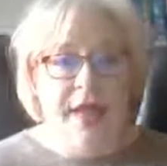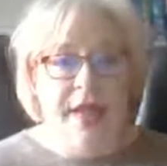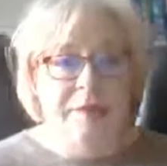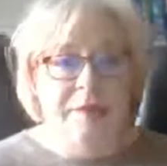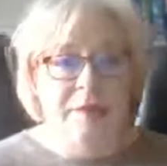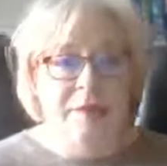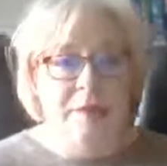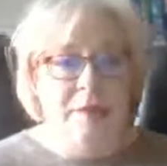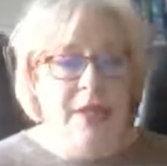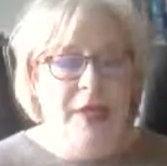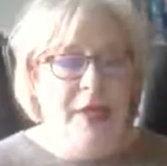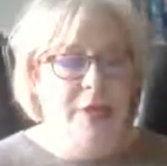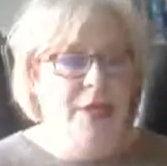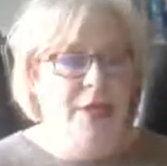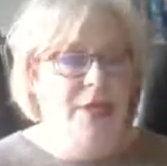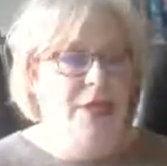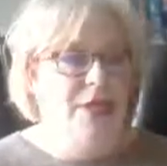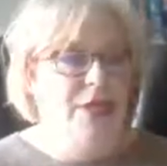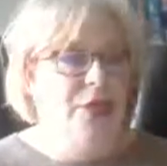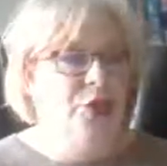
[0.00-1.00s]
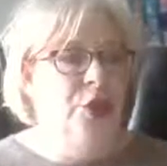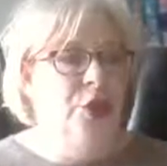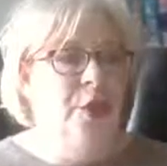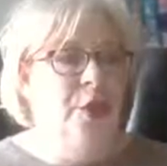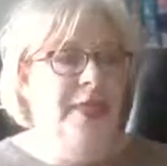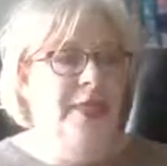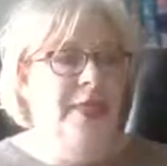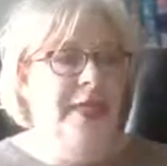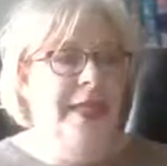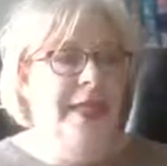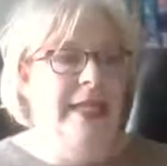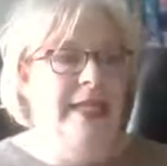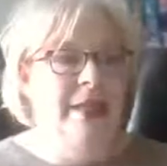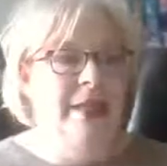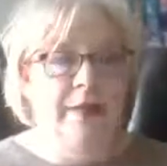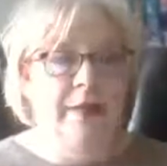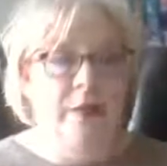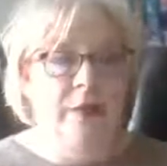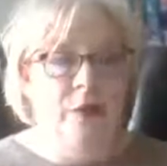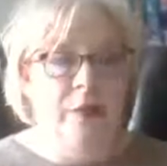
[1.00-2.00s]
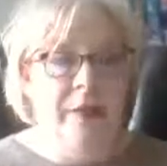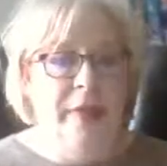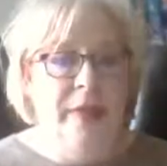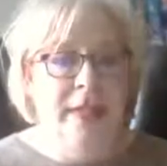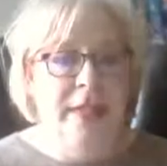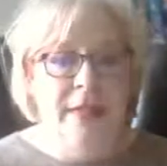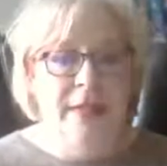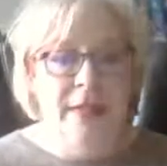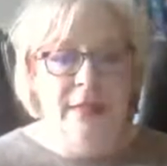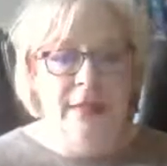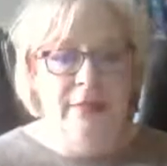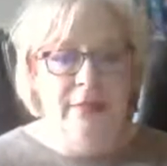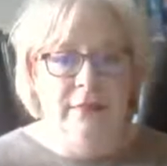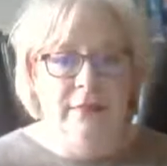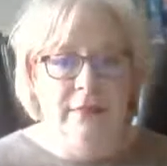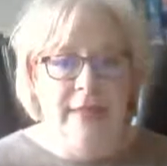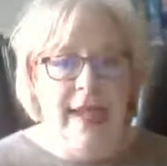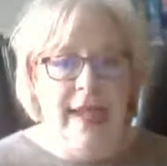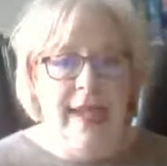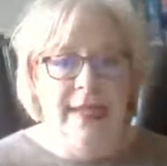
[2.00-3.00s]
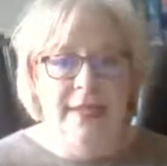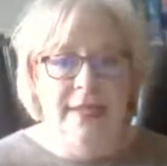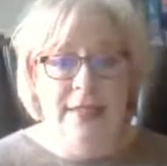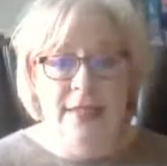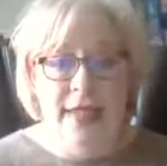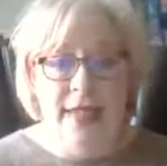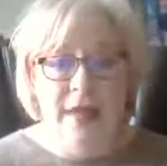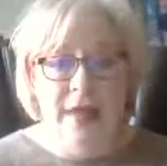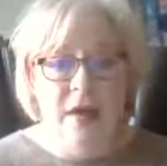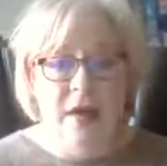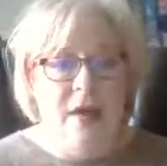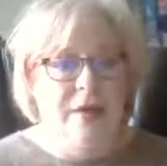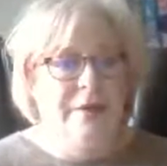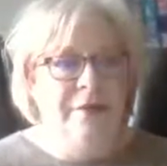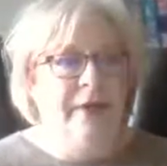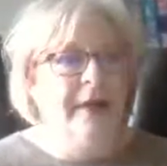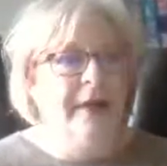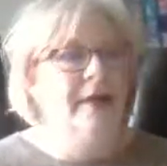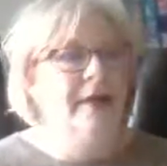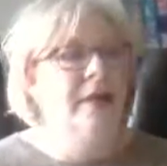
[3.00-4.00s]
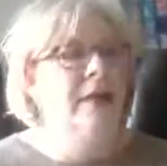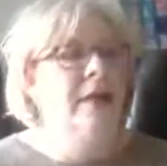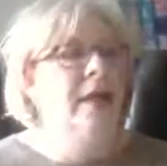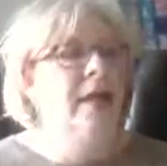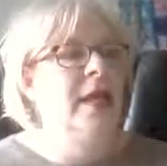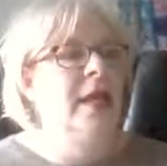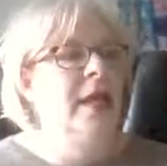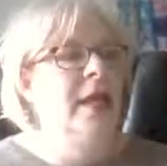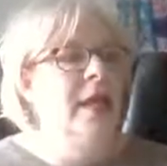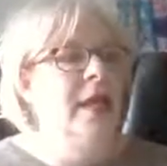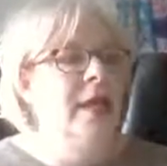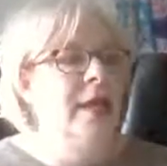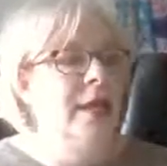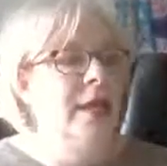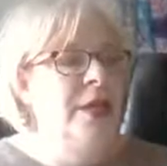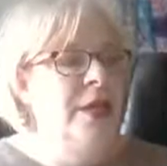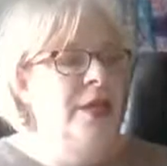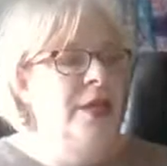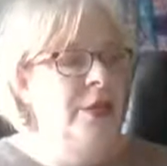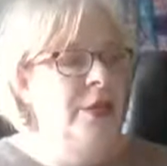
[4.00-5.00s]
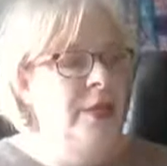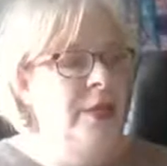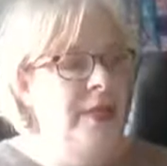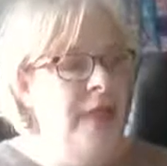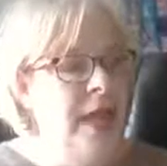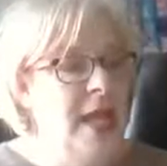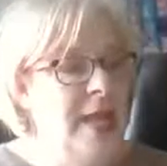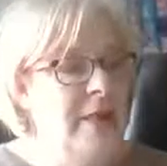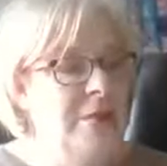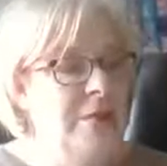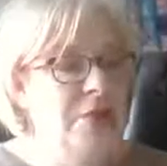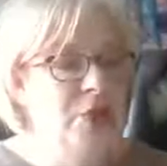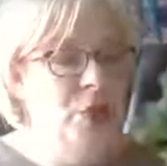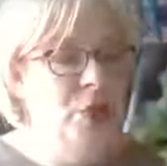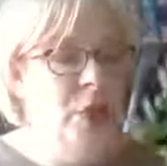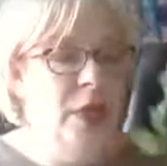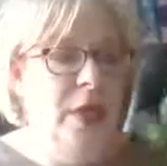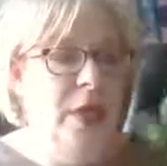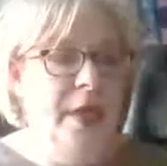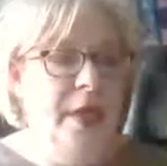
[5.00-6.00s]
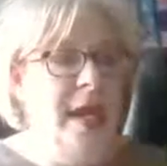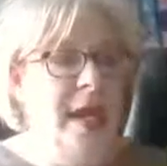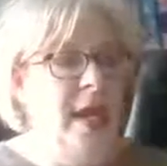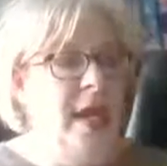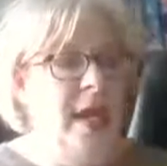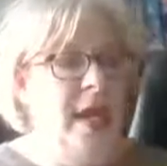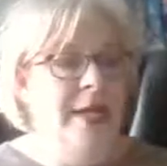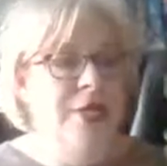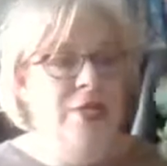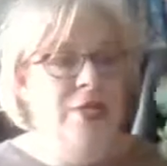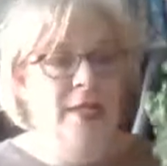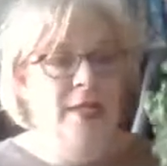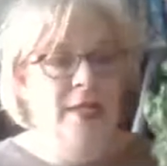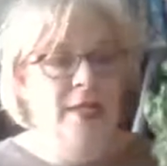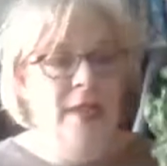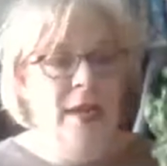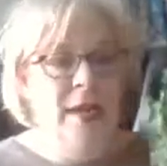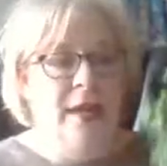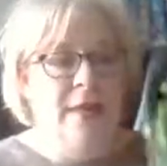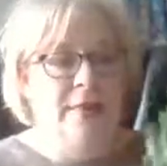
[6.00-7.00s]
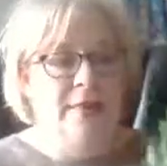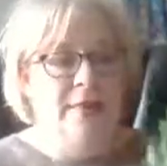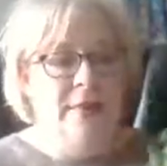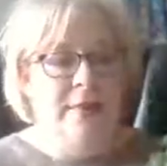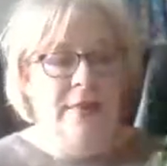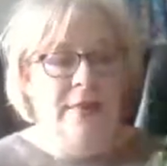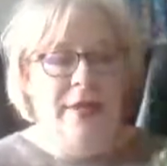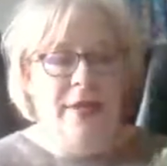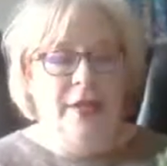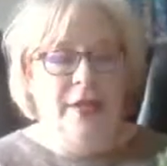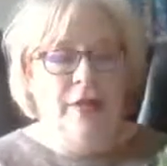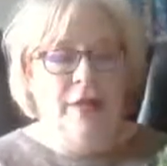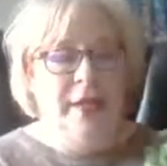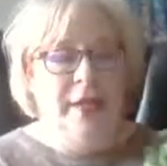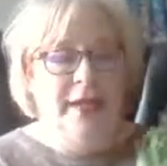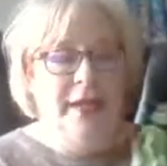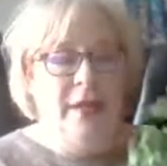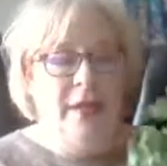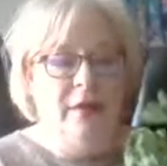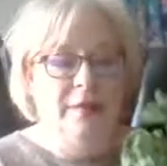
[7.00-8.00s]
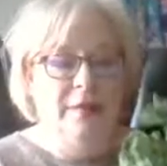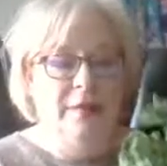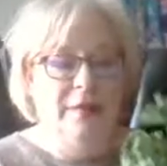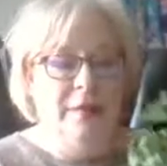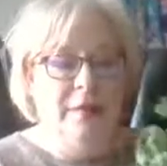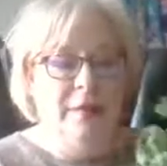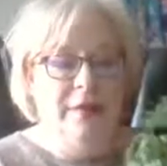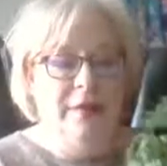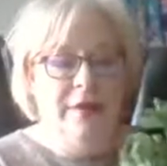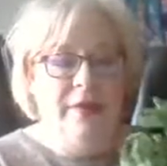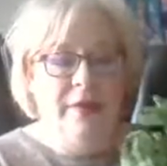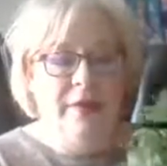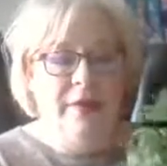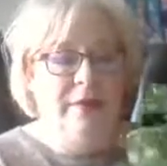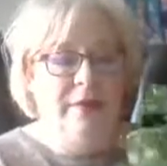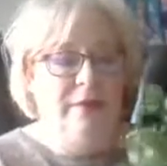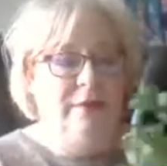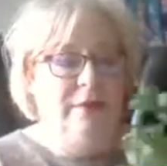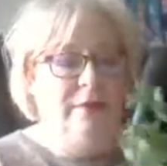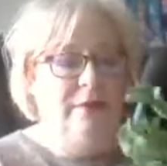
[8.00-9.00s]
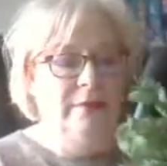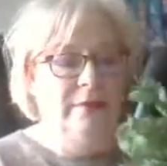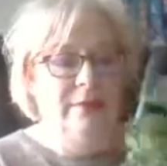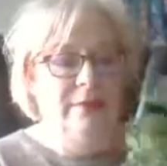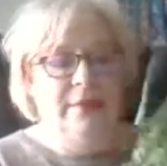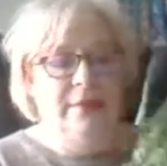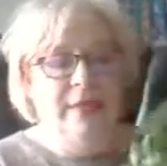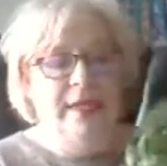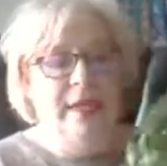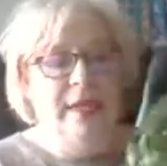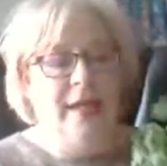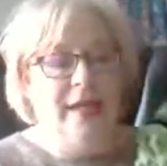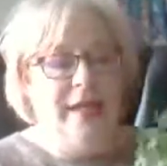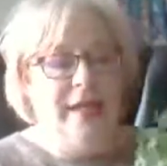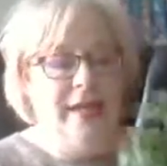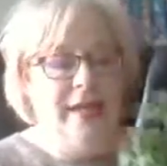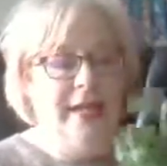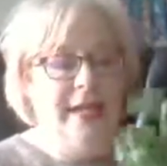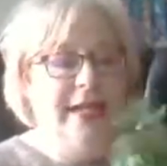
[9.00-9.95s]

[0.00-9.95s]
left, but I was determined to get the little bit that hadn't died off yet. So it's kind of short, and I just clean off some of the yucky